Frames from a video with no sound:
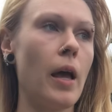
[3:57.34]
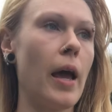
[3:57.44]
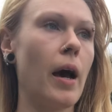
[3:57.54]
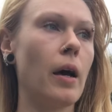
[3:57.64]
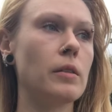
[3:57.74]

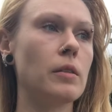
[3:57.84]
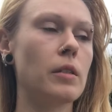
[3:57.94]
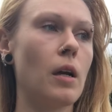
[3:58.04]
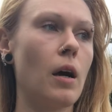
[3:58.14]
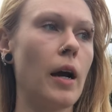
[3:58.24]
And
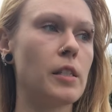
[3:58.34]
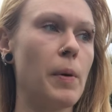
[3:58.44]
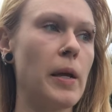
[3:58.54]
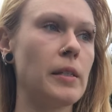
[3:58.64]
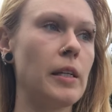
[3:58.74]
I
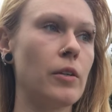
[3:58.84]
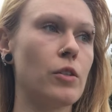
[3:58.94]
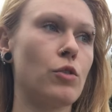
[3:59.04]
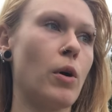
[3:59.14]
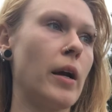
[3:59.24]
spent
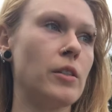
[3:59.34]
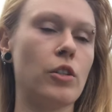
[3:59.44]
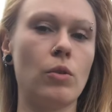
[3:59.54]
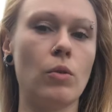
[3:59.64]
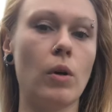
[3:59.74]
years trying
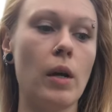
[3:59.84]
to